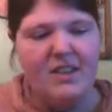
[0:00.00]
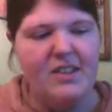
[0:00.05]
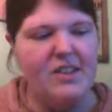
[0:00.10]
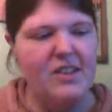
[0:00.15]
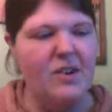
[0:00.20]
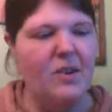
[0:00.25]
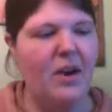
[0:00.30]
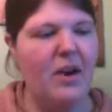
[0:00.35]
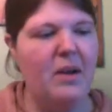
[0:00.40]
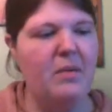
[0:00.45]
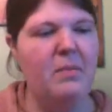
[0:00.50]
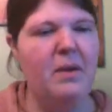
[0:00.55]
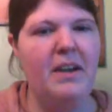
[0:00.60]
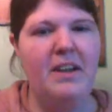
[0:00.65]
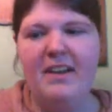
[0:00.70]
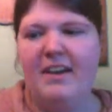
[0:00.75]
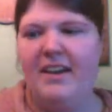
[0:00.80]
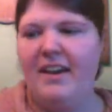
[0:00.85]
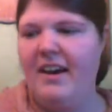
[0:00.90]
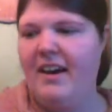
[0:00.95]
so I
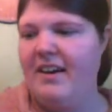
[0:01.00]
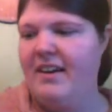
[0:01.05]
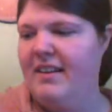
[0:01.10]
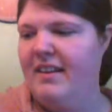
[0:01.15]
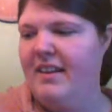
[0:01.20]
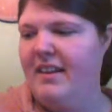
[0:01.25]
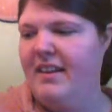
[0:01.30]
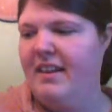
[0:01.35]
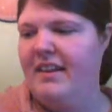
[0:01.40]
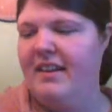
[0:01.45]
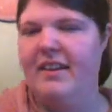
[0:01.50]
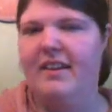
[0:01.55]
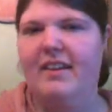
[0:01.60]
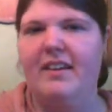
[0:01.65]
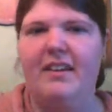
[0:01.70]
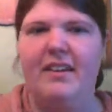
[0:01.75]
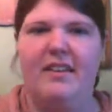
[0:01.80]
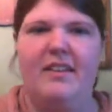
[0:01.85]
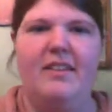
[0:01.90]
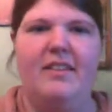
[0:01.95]
made it kind of like
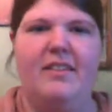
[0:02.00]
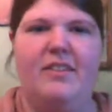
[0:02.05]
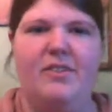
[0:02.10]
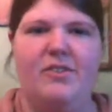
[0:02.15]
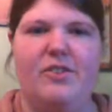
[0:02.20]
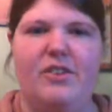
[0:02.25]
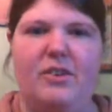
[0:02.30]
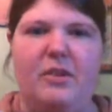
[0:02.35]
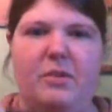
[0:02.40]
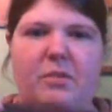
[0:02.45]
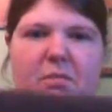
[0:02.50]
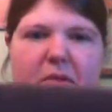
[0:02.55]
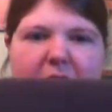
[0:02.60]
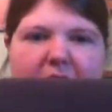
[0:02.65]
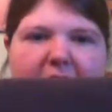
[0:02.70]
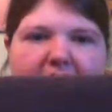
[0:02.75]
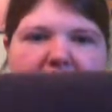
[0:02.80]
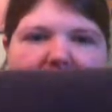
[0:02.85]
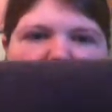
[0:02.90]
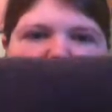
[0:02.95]
a, there's a little
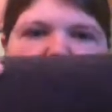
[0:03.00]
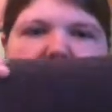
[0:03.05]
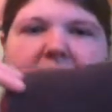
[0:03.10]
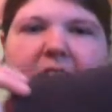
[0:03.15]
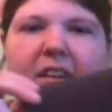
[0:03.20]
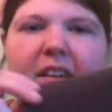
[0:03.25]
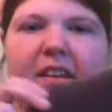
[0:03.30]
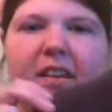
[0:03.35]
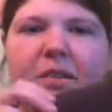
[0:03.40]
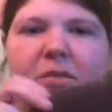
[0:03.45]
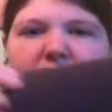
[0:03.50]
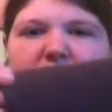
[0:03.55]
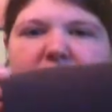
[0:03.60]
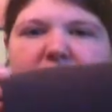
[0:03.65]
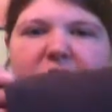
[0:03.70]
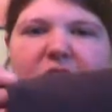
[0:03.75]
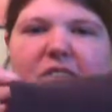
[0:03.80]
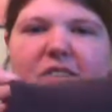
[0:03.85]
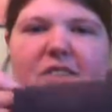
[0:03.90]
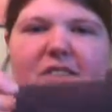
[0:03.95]
blanket, which
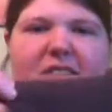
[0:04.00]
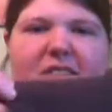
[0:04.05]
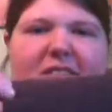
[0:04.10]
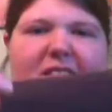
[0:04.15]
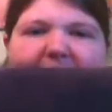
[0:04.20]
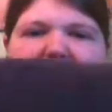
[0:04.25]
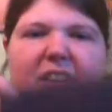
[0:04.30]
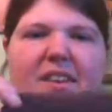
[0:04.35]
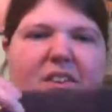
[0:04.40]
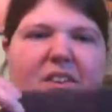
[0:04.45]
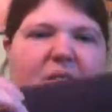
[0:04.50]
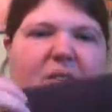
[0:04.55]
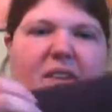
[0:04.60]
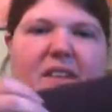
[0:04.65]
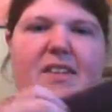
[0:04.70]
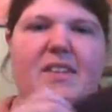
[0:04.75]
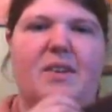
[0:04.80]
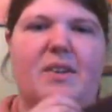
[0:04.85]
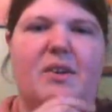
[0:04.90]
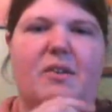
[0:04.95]
is, I didn't do
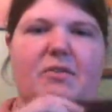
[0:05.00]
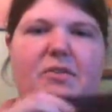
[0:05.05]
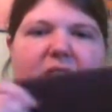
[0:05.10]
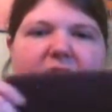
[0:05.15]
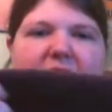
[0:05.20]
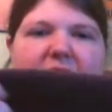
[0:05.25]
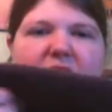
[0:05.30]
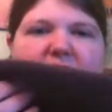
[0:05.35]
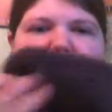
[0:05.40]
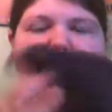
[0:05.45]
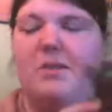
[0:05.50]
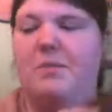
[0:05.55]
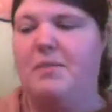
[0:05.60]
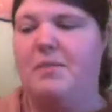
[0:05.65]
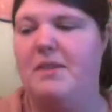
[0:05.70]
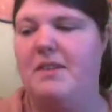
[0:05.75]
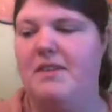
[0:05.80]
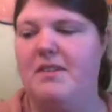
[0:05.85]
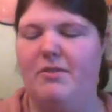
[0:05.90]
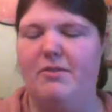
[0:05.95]
any sewing for that, it's just a
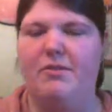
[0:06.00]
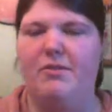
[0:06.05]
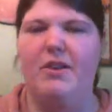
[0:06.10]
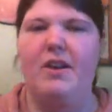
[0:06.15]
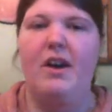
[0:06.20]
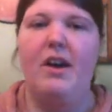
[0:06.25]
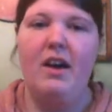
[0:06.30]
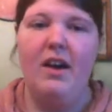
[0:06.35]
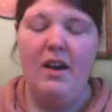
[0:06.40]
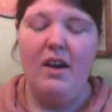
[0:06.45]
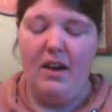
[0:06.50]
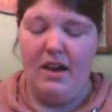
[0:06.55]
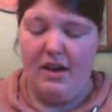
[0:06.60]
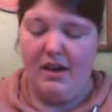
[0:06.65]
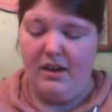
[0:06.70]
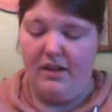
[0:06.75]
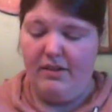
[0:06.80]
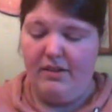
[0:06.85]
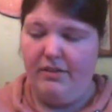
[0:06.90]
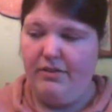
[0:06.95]
piece of,
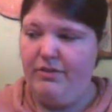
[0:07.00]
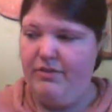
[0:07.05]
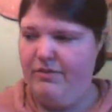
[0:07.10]
uh,